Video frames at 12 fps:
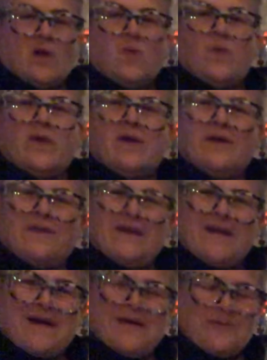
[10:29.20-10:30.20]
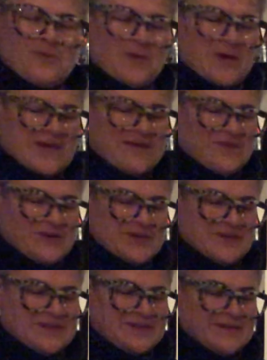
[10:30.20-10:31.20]
We are the
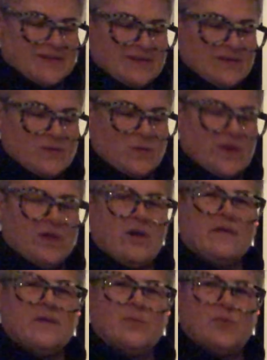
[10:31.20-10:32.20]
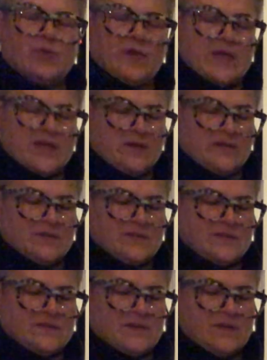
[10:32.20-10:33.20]
unweavers. We are the
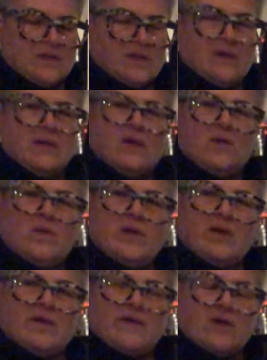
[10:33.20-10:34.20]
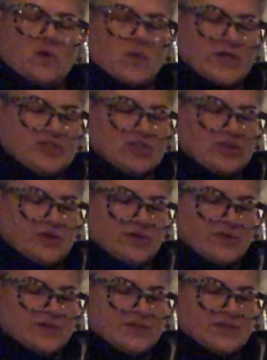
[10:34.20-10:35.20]
breakers. We are the
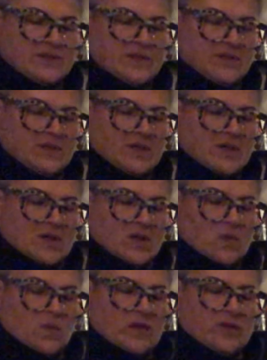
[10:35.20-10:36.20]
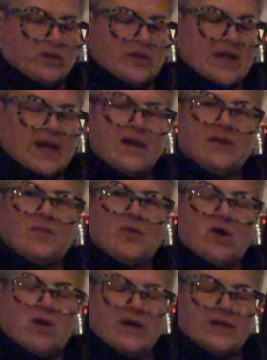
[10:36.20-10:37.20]
questioners. We learn how to
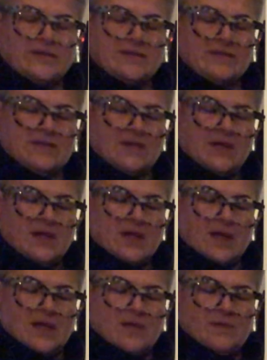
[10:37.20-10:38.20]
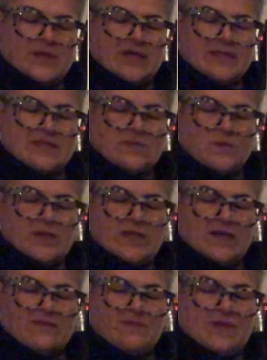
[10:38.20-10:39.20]
pause because we
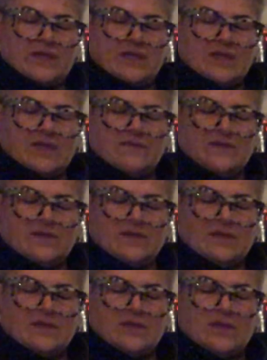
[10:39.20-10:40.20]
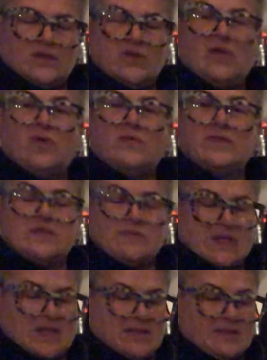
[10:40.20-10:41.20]
have been given no
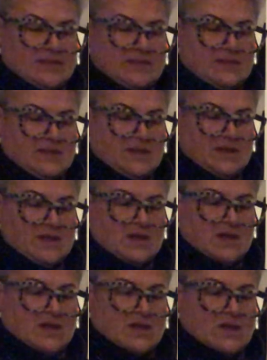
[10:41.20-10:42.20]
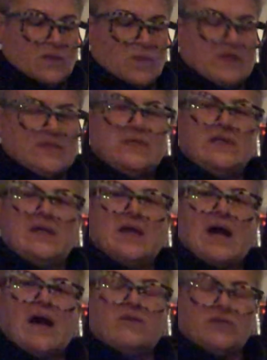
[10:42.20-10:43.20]
space. We see
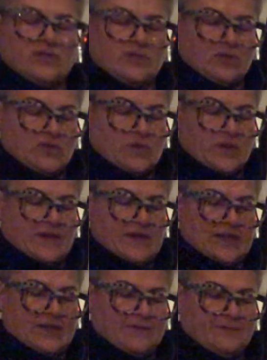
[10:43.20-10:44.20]
how to look within,